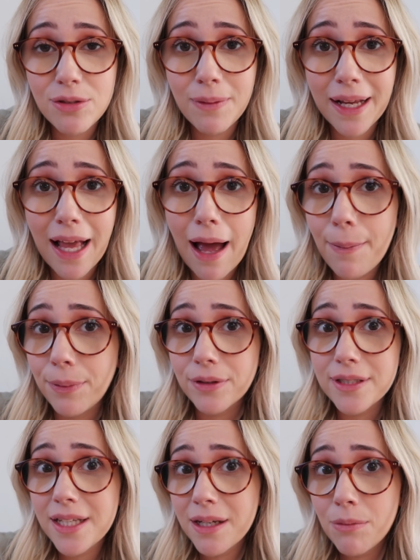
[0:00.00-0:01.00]
some like
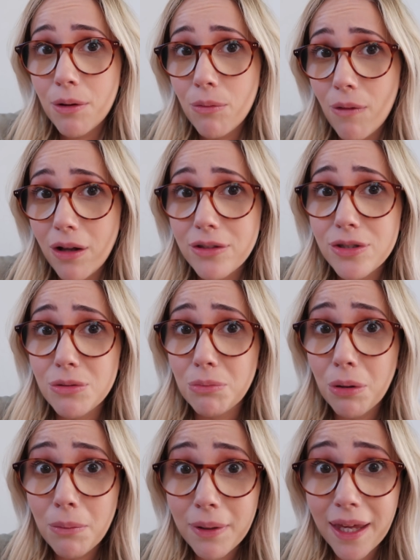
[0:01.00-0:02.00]
apple cinnamon ones, some
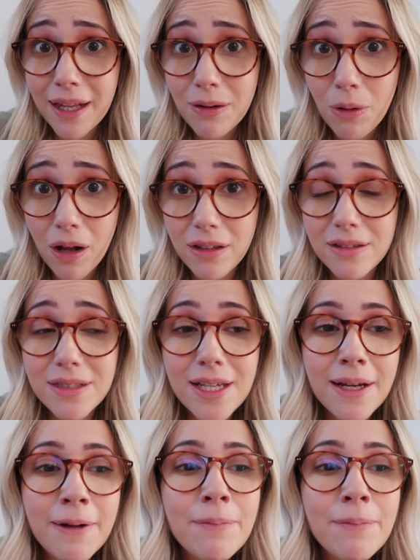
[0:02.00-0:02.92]
pumpkin ones.